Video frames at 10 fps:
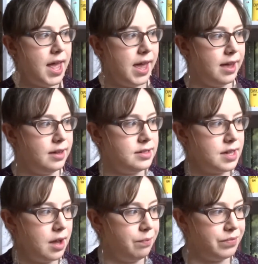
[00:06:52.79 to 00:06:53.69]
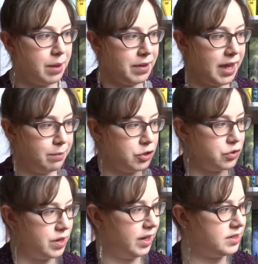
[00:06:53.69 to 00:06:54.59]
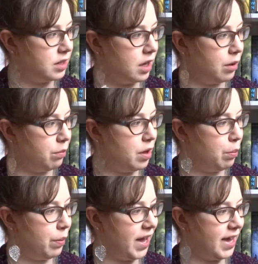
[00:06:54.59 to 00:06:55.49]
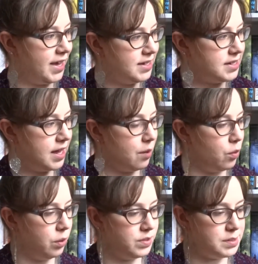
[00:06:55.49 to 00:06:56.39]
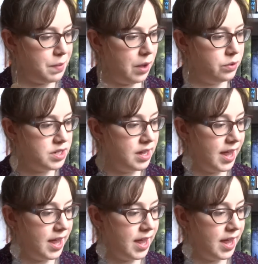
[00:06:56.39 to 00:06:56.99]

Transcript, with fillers: and um, I became intrigued um, by it and what it was about.